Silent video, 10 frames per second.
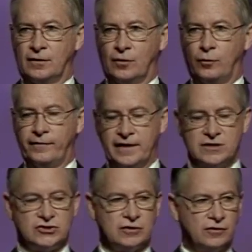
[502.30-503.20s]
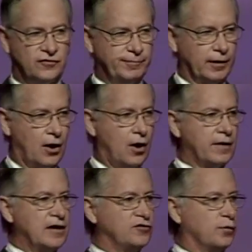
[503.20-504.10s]
When the insured's
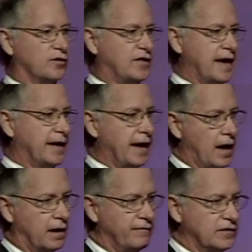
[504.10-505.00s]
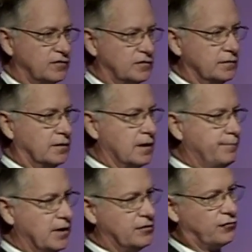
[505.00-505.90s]
belongings were taken out of his
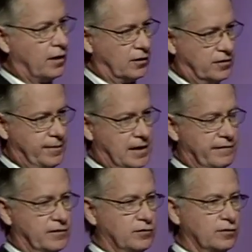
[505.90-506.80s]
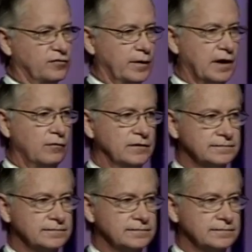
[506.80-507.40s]
company truck to be given to his widow,